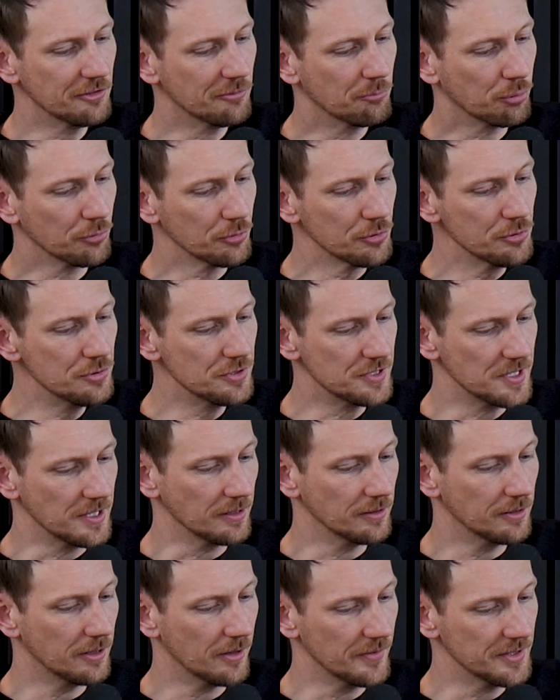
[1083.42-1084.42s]
of
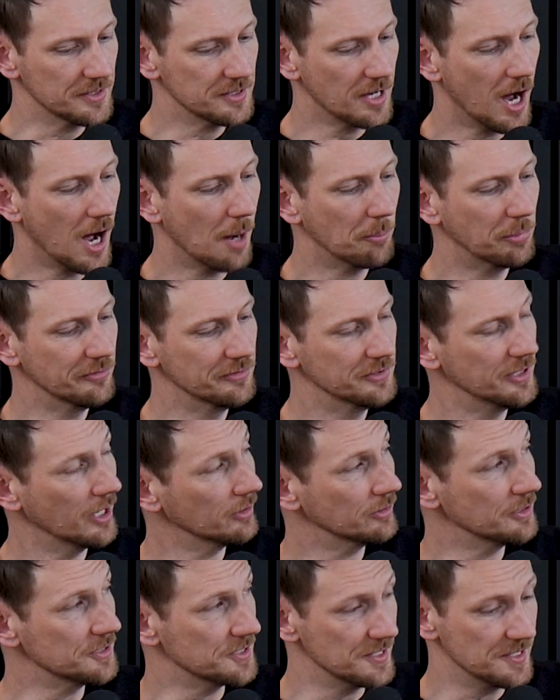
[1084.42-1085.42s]
bruising on the top of
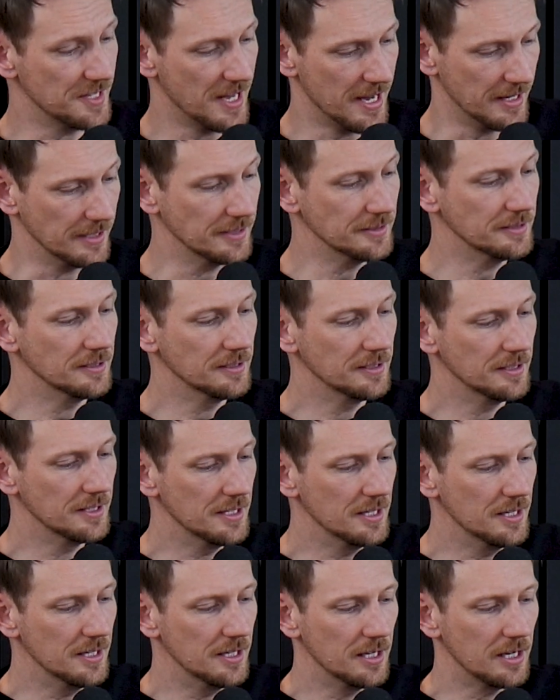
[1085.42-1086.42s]
Douglas's head.
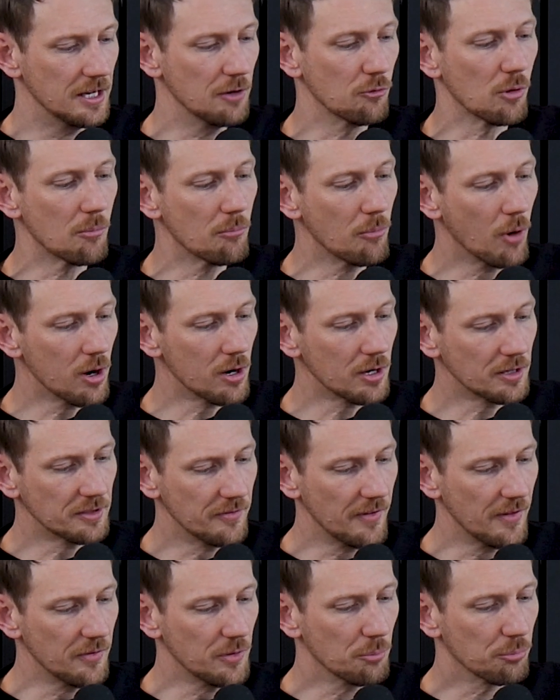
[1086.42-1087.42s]
He
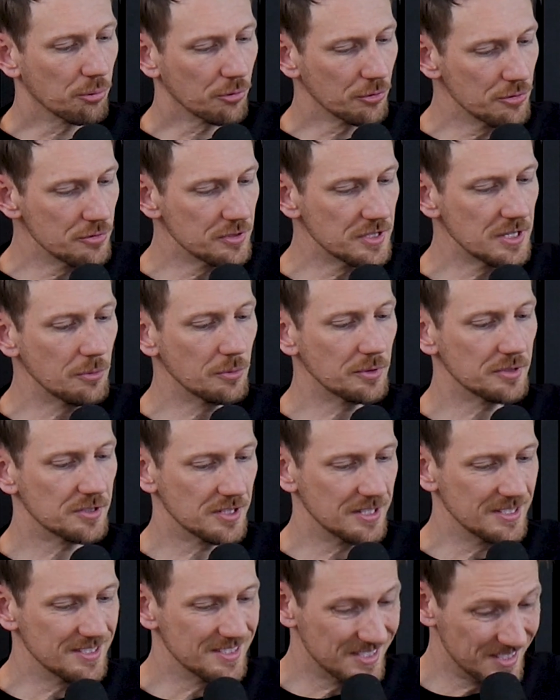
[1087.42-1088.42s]
remarked that the bruising was
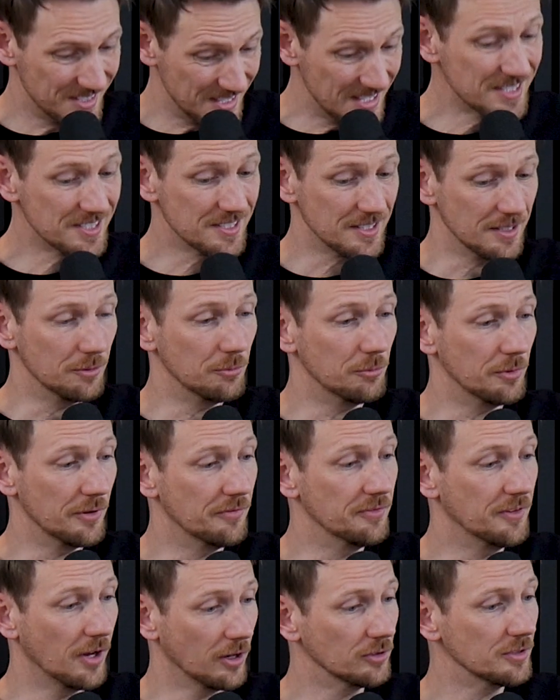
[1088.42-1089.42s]
consistent
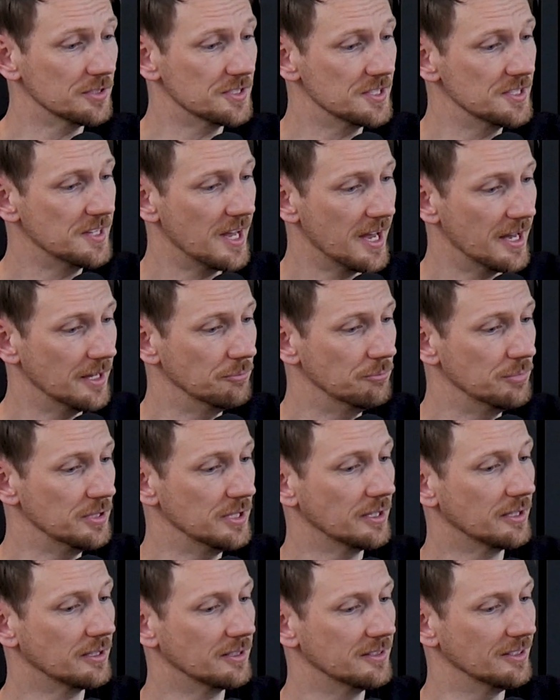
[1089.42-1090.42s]
with Douglas's head
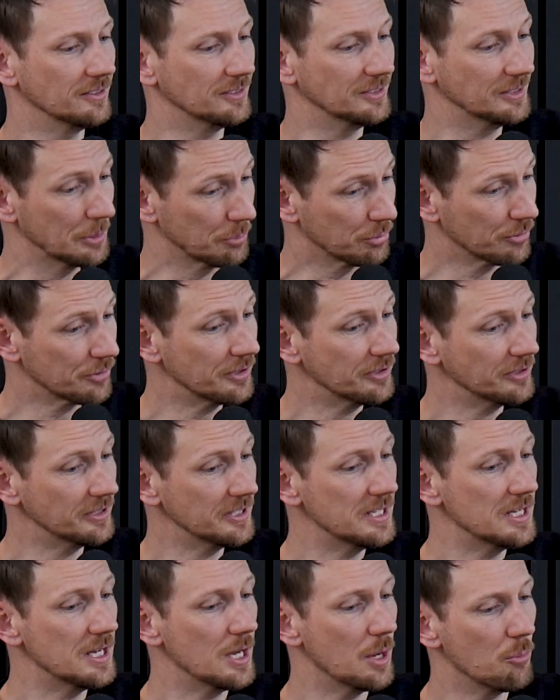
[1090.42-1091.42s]
being
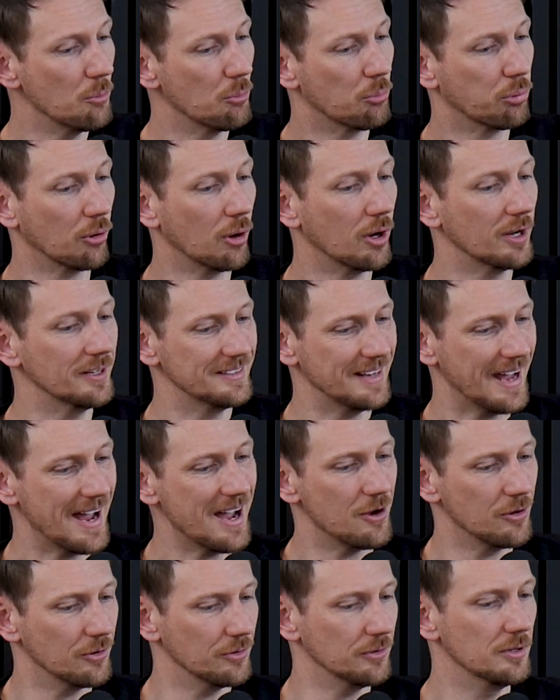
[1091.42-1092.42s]
deliberately brought
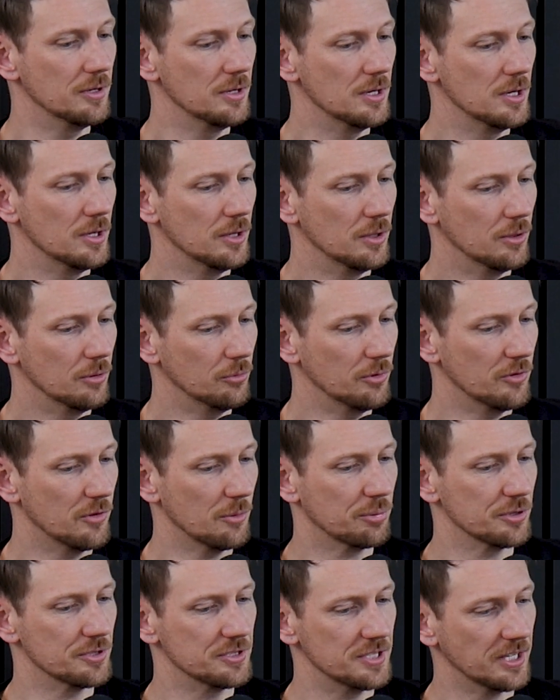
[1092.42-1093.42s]
down with
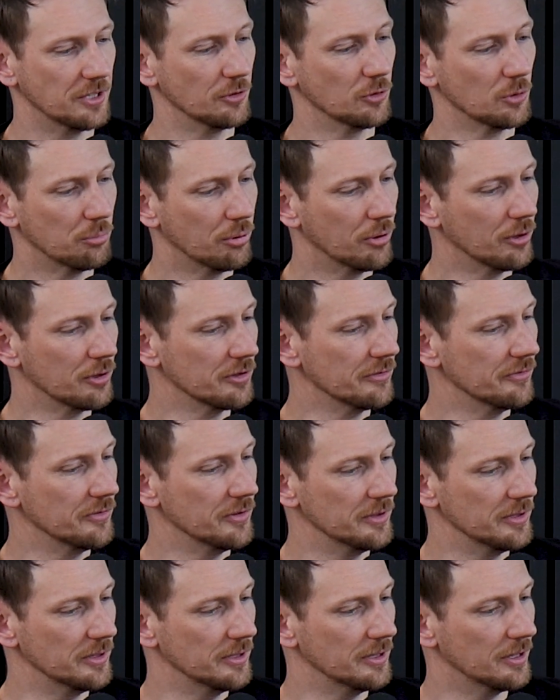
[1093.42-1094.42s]
a particular part of
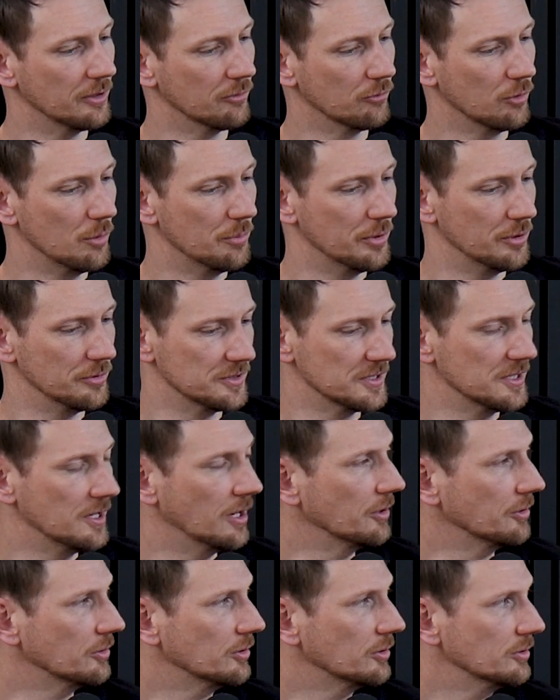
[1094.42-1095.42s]
the rowboat's
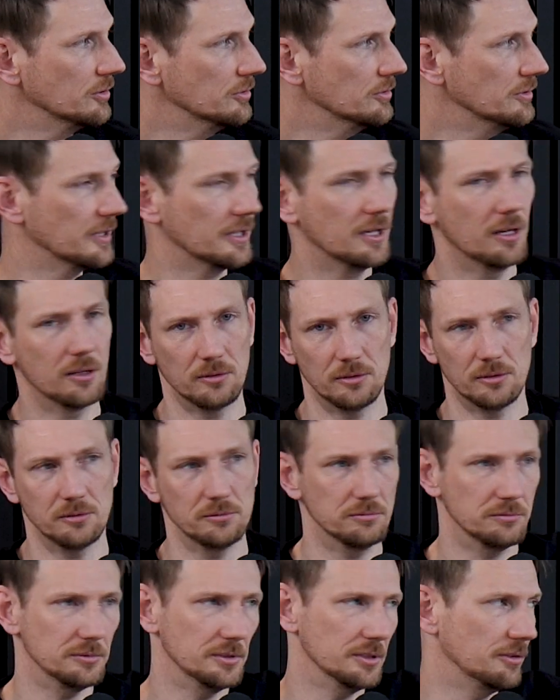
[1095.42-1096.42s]
gunnel. And the
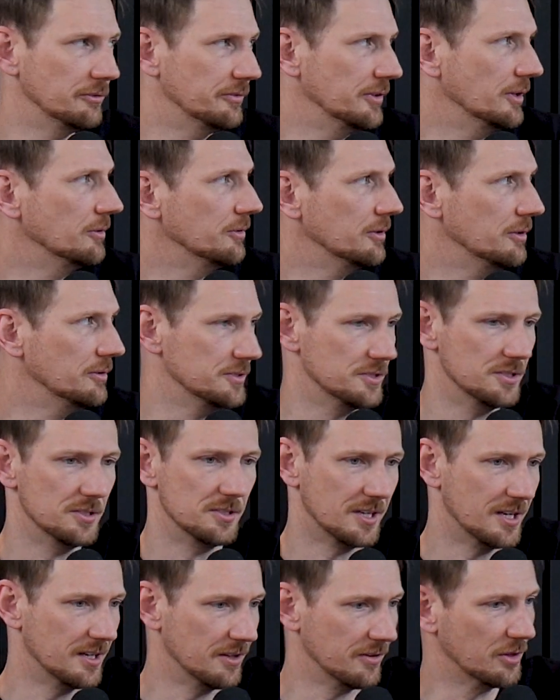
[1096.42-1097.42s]
gunnel, if you don't know, is
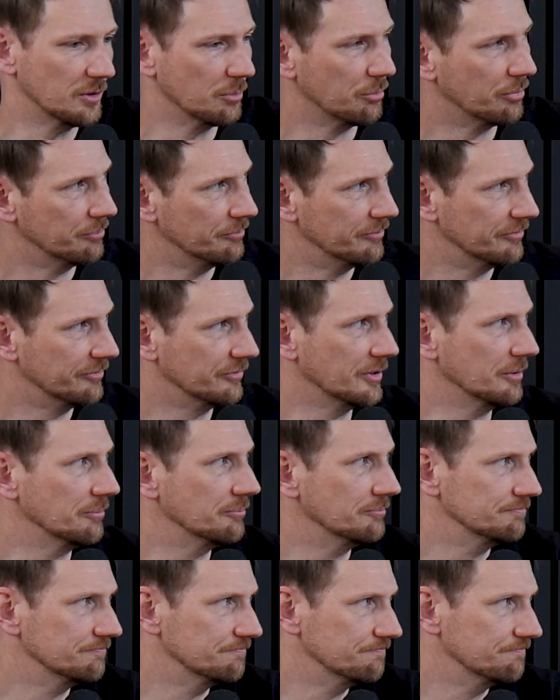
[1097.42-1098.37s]
just kind of like the front